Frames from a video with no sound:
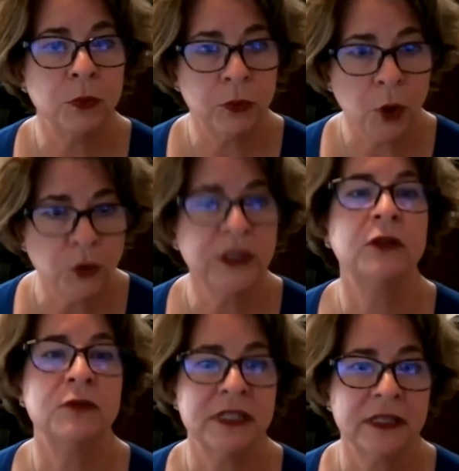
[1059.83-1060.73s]
honing
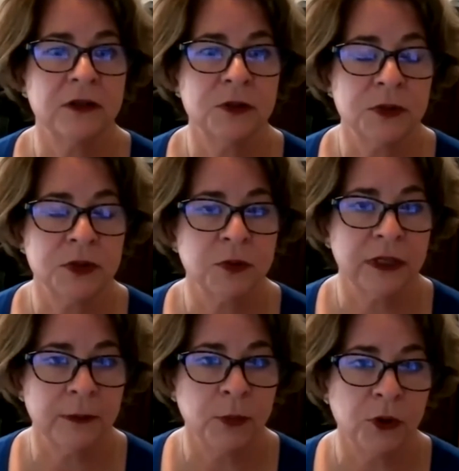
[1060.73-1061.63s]
those skills was really
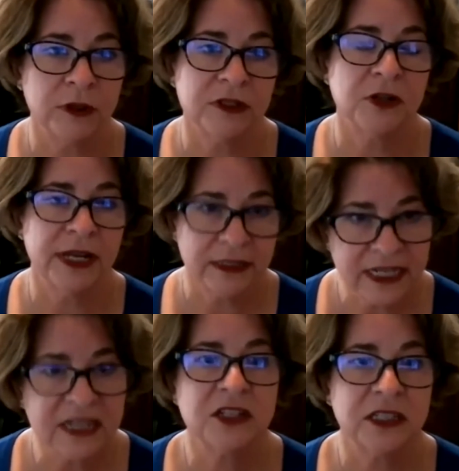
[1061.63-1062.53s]
important. So I
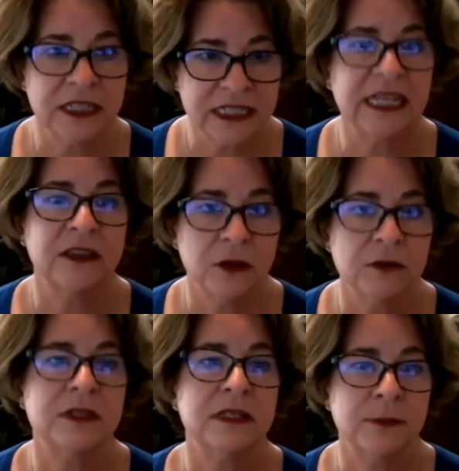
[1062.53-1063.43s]
intentionally set
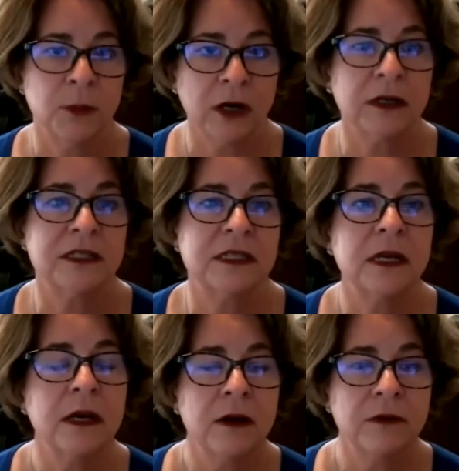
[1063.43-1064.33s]
those as marks
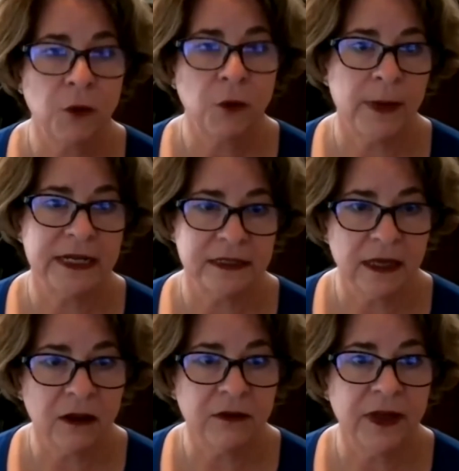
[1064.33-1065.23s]
for
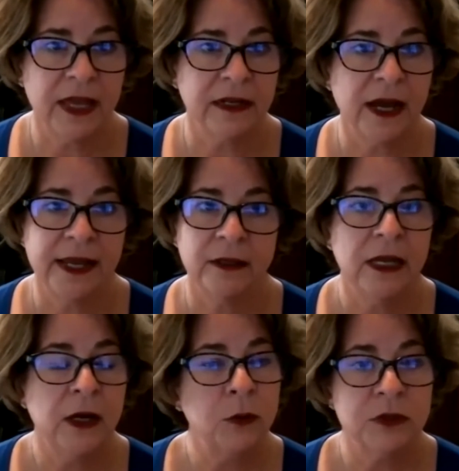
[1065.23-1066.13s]
myself. And I
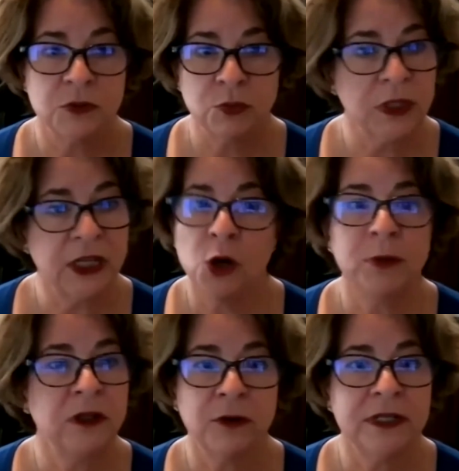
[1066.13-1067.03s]
was really
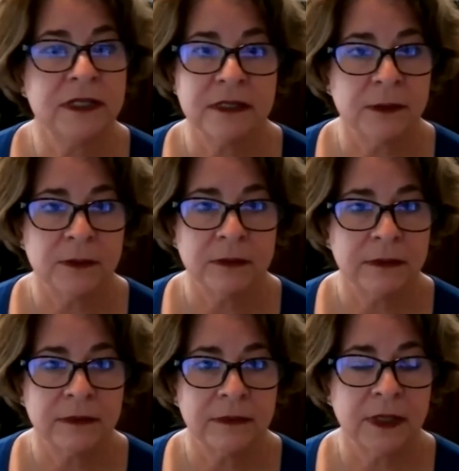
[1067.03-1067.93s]
open to criticism.
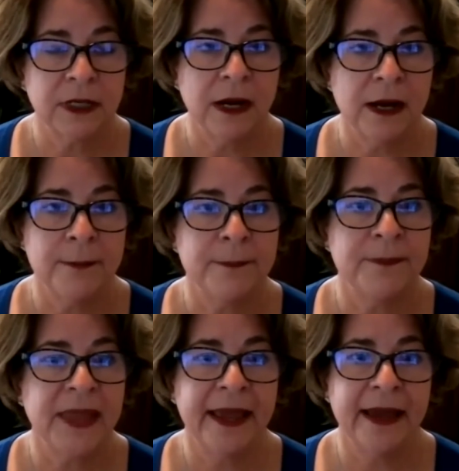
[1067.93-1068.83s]

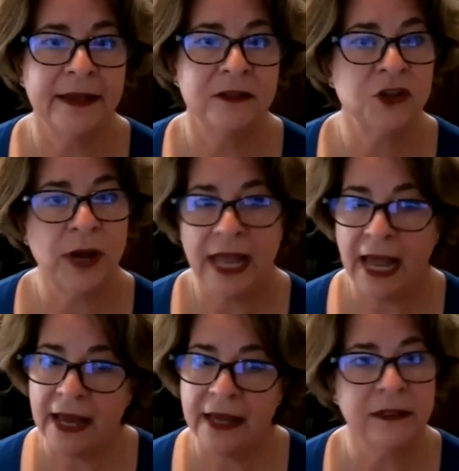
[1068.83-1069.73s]
And so I
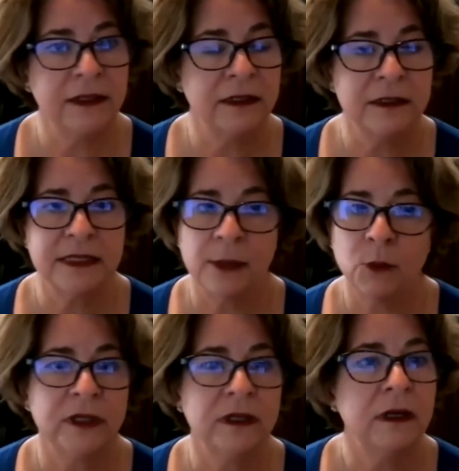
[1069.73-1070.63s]
had
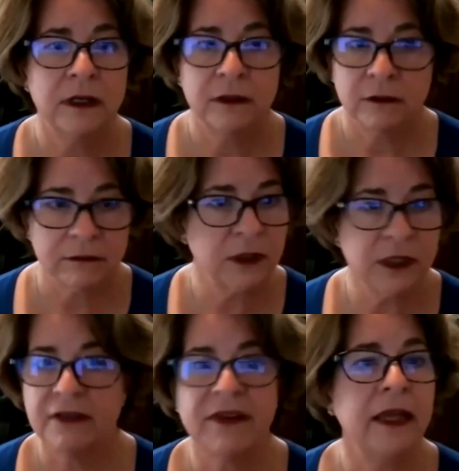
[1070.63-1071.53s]
someone
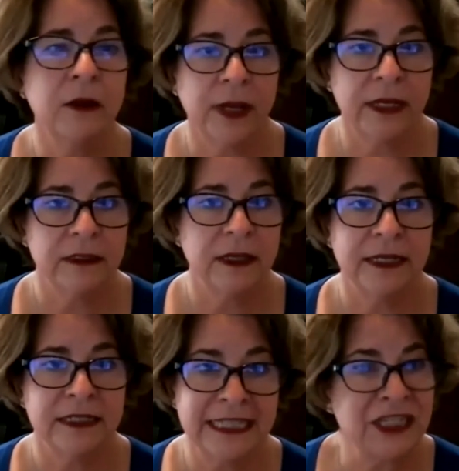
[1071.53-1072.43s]
really evaluate
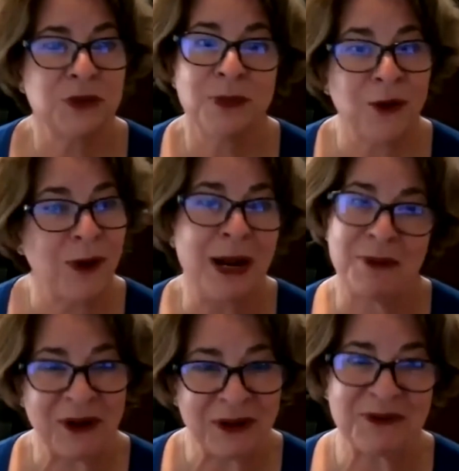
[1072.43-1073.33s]
and teach me
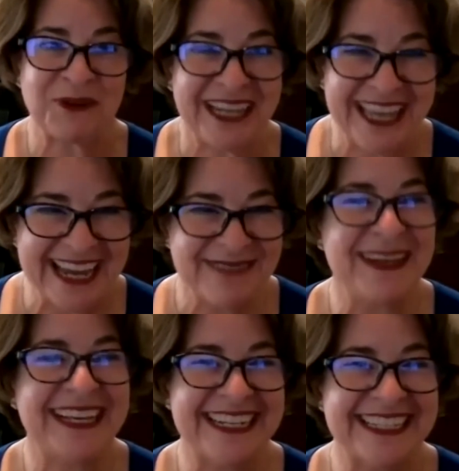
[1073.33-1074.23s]
grammar all over again,
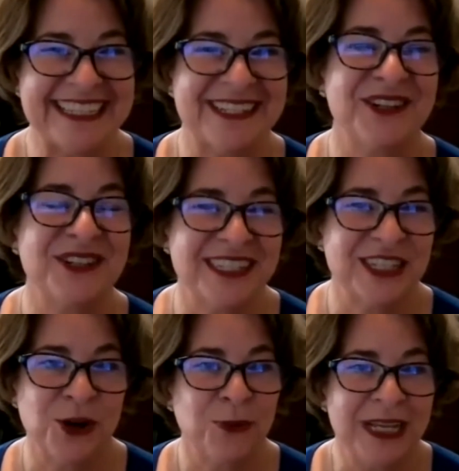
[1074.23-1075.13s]
because as nurses,
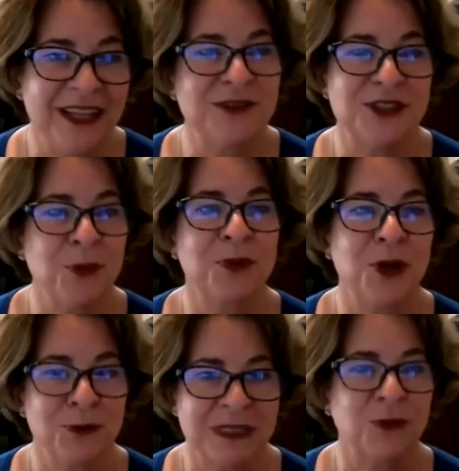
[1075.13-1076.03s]
we love soap
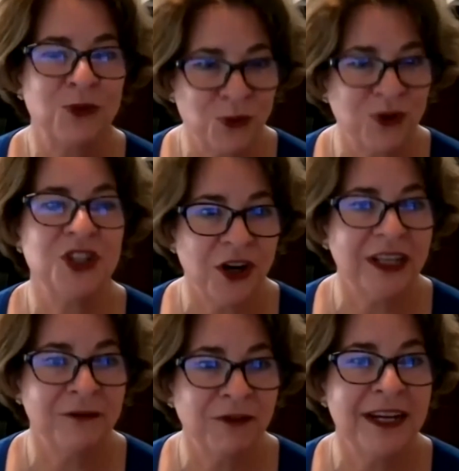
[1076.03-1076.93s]
notes and
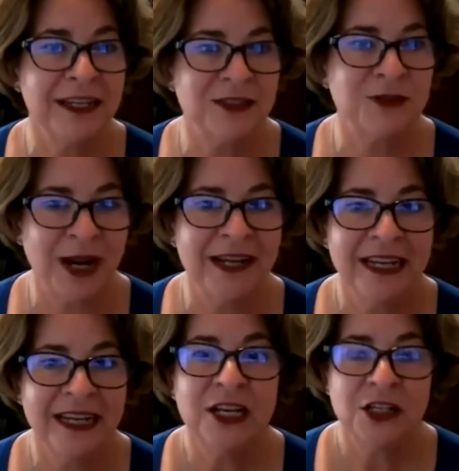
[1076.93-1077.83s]
charting and phrases, right?
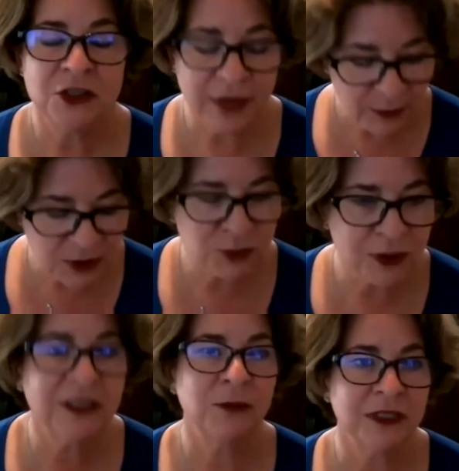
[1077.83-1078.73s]
So that was
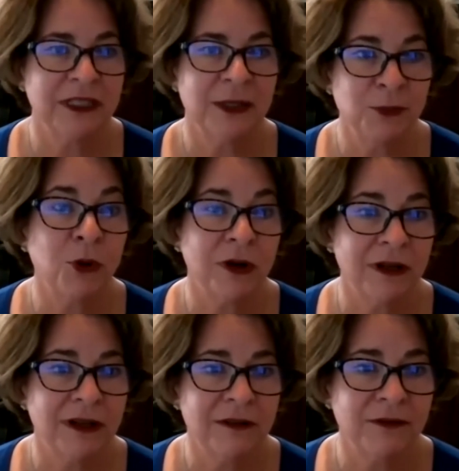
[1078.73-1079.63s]
really, really
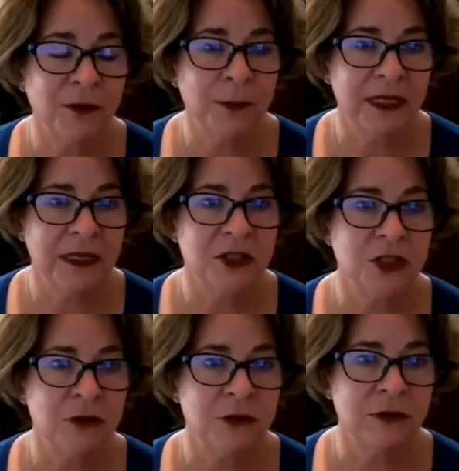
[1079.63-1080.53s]
important for me
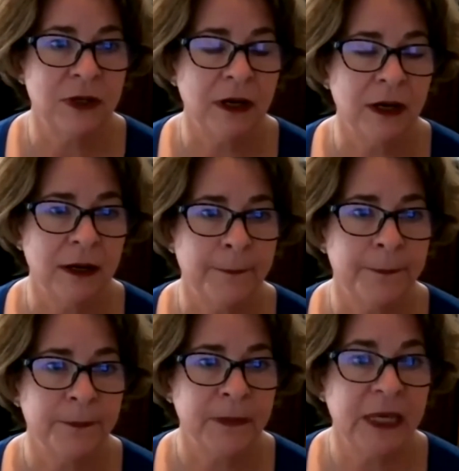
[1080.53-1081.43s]
to
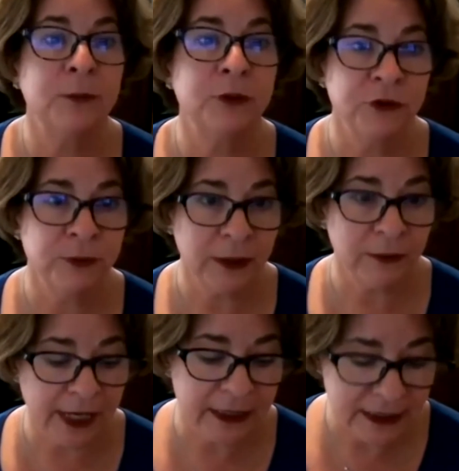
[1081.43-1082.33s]
improve my writing